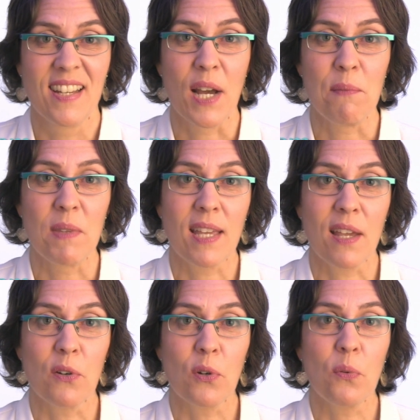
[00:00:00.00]
I'm the
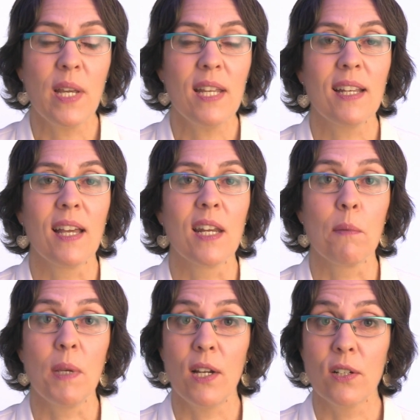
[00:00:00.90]
Kegel Queen, and
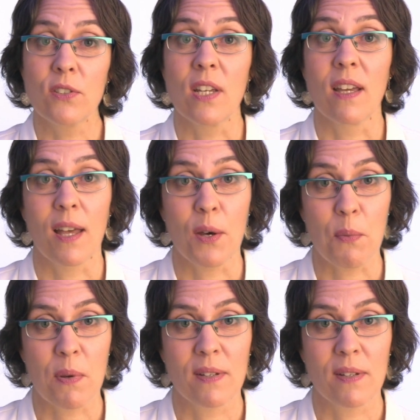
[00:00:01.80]
I'm here to help.